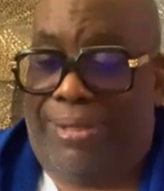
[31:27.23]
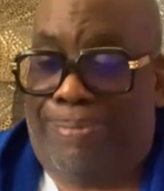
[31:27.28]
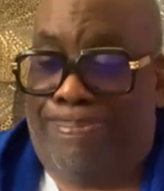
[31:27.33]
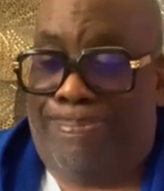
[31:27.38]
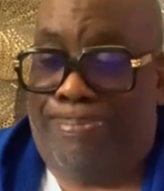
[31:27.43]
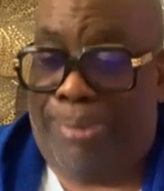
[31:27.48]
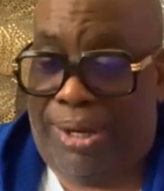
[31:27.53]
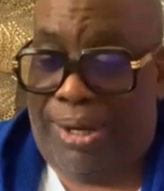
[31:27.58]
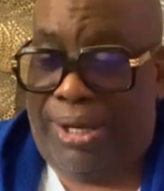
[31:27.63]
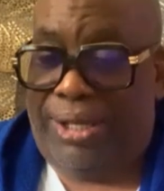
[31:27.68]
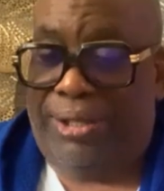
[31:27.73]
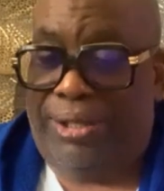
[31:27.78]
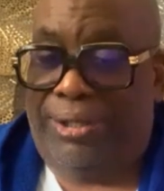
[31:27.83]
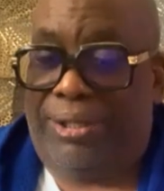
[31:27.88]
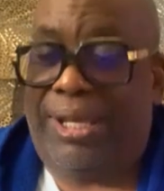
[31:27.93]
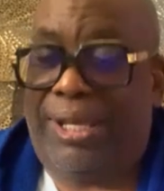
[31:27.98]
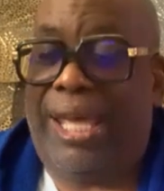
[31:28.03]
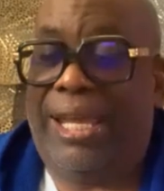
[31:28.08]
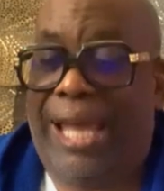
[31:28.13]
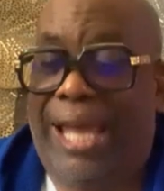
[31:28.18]

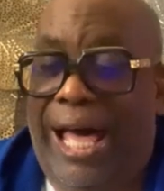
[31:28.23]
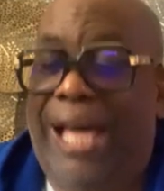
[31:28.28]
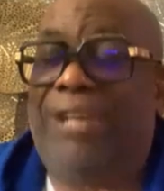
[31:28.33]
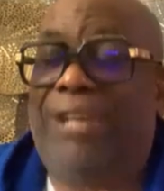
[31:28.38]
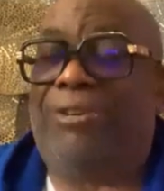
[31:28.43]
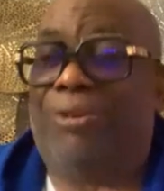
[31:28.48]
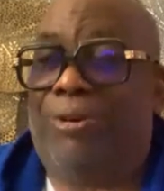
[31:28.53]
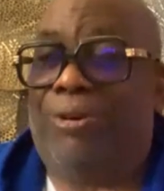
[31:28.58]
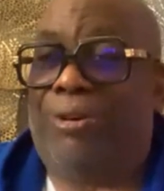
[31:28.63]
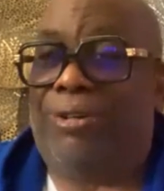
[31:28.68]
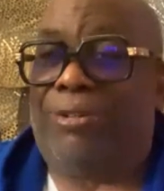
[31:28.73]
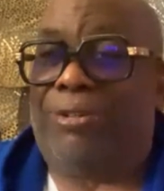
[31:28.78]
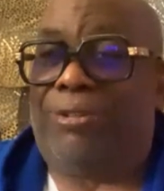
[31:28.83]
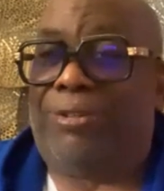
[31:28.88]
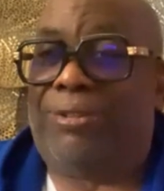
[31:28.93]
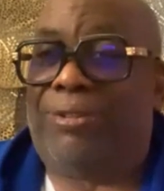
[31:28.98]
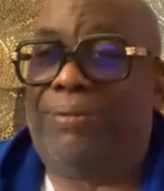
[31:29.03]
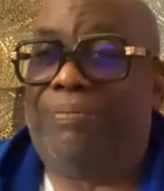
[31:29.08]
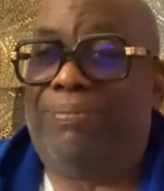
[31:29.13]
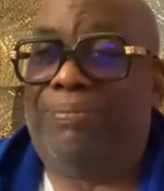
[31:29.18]
buns and hot
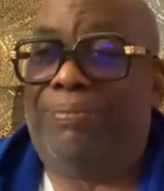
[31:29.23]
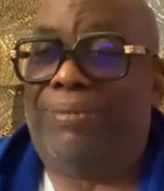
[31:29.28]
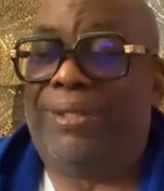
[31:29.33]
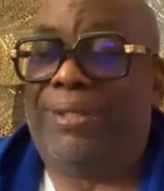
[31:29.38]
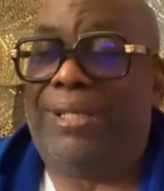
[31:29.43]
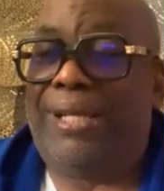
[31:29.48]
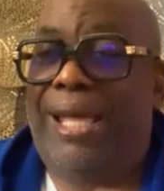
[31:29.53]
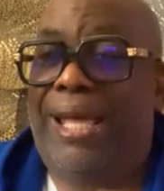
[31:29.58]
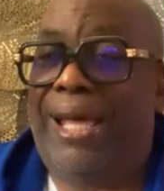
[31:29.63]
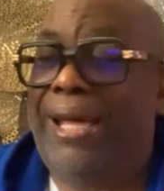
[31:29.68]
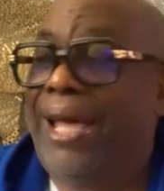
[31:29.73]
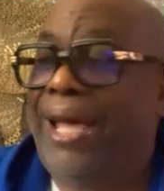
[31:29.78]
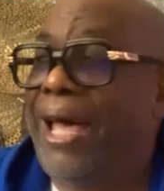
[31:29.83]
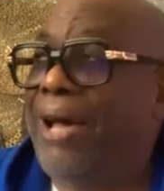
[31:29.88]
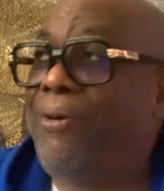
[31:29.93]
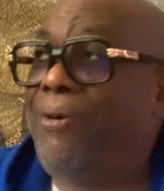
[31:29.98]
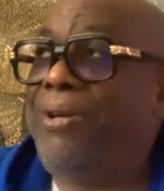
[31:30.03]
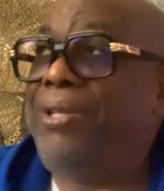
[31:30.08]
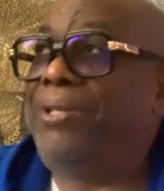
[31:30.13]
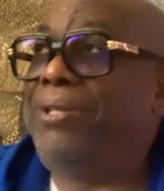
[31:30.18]
dogs.
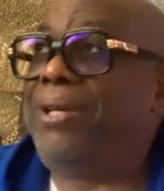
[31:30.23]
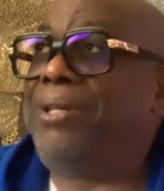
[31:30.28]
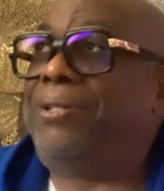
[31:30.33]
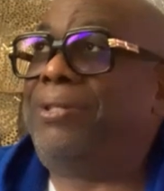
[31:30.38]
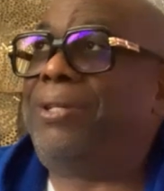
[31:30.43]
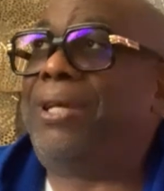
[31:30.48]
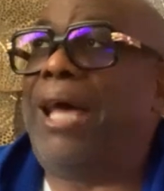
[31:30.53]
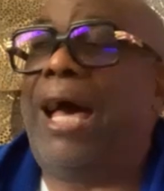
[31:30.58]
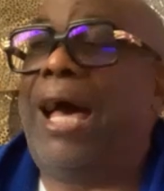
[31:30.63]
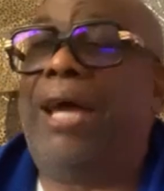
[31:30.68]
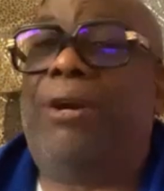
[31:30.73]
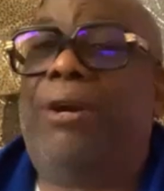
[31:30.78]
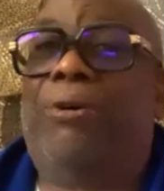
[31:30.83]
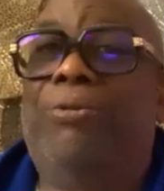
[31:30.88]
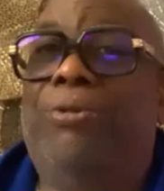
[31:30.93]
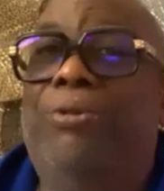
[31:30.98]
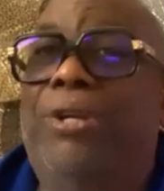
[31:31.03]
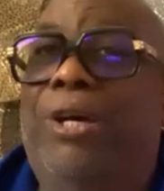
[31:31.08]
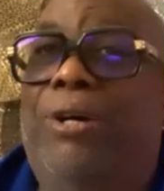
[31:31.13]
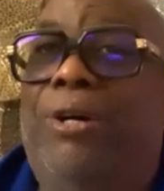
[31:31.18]
How he does it, I
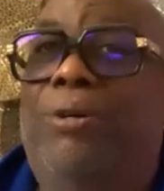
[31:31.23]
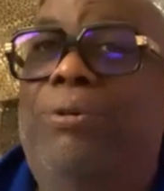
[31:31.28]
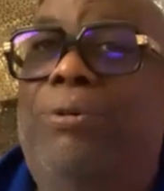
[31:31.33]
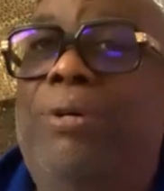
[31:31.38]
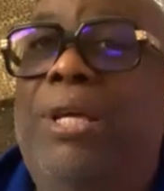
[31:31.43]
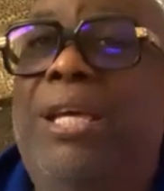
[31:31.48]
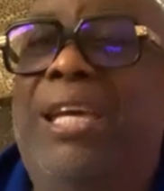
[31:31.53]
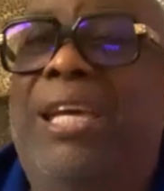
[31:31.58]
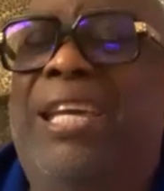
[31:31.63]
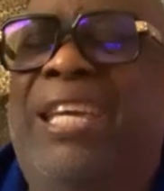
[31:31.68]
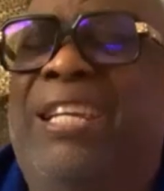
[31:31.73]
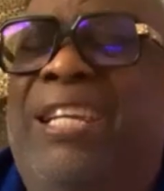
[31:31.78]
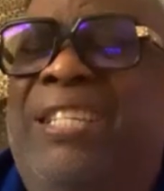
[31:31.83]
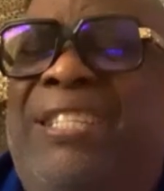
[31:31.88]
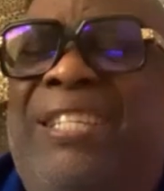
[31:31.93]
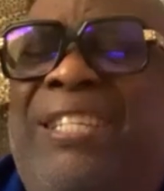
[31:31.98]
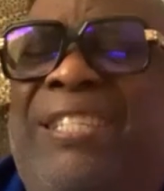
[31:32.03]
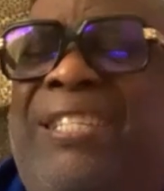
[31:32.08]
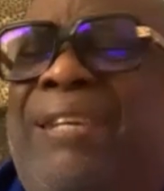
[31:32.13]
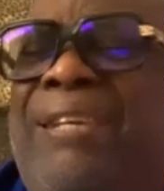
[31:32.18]
don't know. He
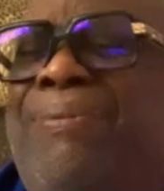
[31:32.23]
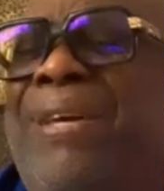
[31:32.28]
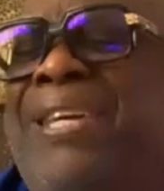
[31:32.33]
doesn't seem